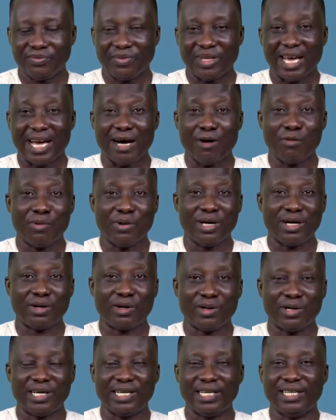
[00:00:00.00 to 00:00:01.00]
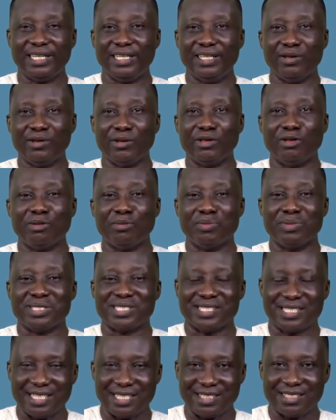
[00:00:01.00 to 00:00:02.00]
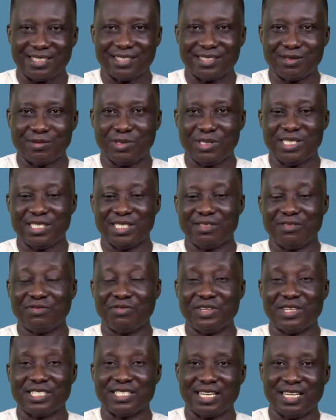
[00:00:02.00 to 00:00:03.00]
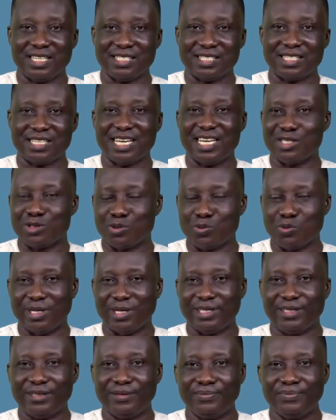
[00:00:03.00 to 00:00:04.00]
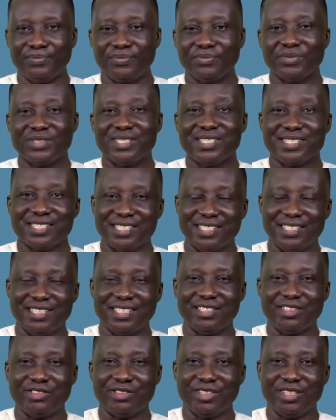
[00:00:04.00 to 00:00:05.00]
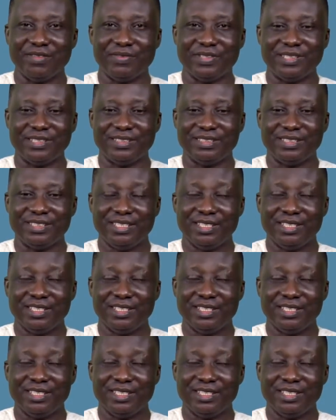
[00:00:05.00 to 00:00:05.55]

and we are currently on number 6, which is the first S, S1, sedentary living.